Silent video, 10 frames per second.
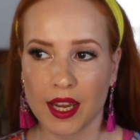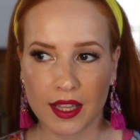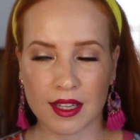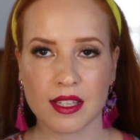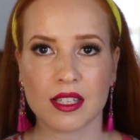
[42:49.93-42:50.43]

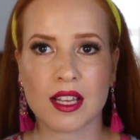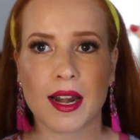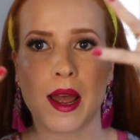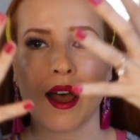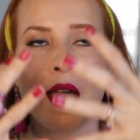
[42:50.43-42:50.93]
this is
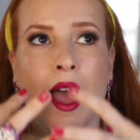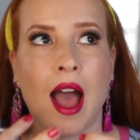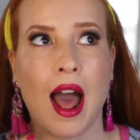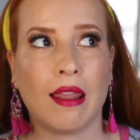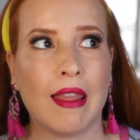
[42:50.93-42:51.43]
gonna
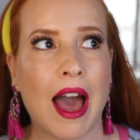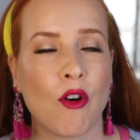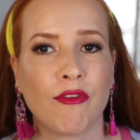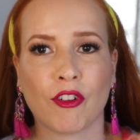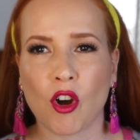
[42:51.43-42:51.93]

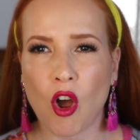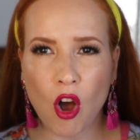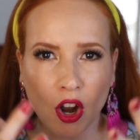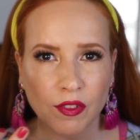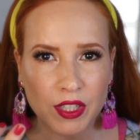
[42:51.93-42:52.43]
allow for
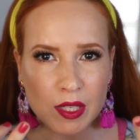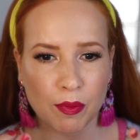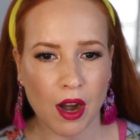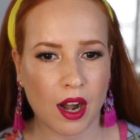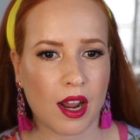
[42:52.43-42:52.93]
all of these
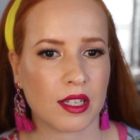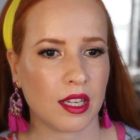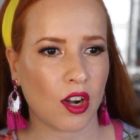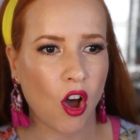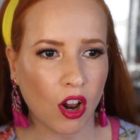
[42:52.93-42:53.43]
products
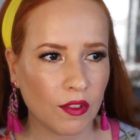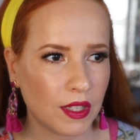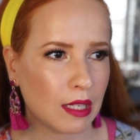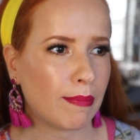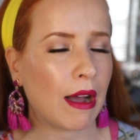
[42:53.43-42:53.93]
and all of
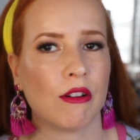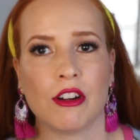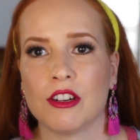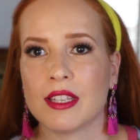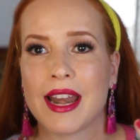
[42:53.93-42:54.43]
these
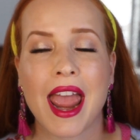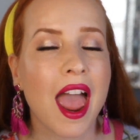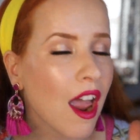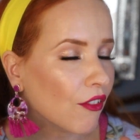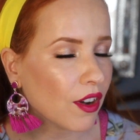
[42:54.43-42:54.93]
powders and
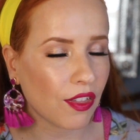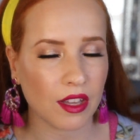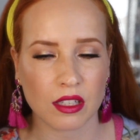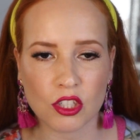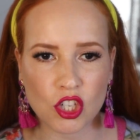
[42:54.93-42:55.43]

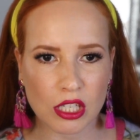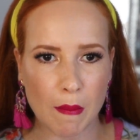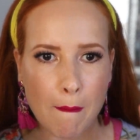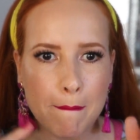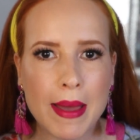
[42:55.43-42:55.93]
everything to just
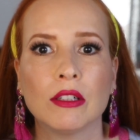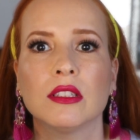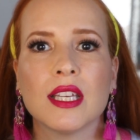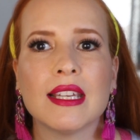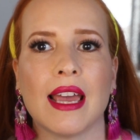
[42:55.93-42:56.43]

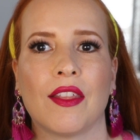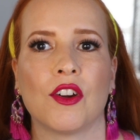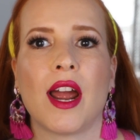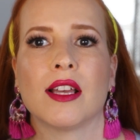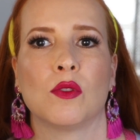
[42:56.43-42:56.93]
melt
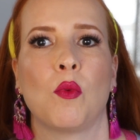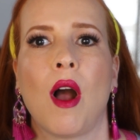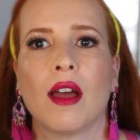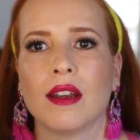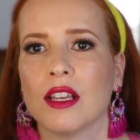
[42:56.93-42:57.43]
together as
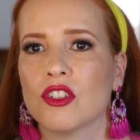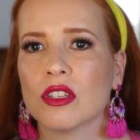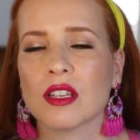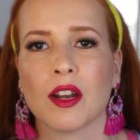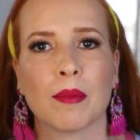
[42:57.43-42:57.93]
one. It's
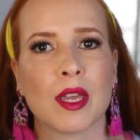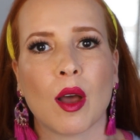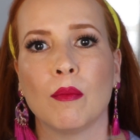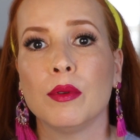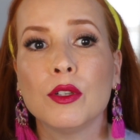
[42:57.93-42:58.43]
just gonna be
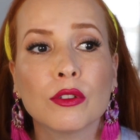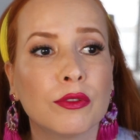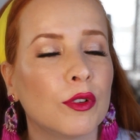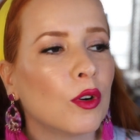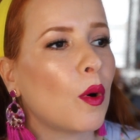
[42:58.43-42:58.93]
a
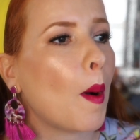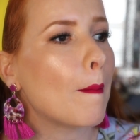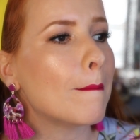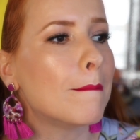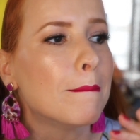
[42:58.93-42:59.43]

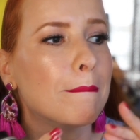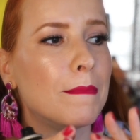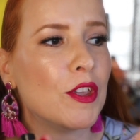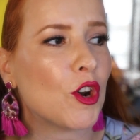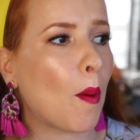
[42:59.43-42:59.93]
beautiful,
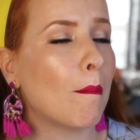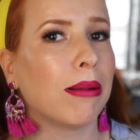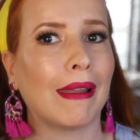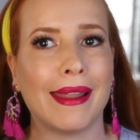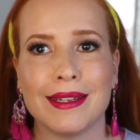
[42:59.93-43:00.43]
you know,
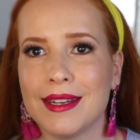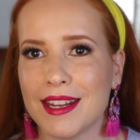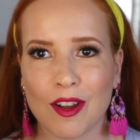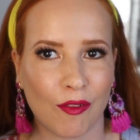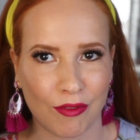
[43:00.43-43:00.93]

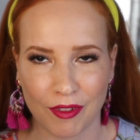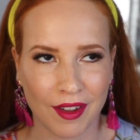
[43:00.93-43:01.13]
blending of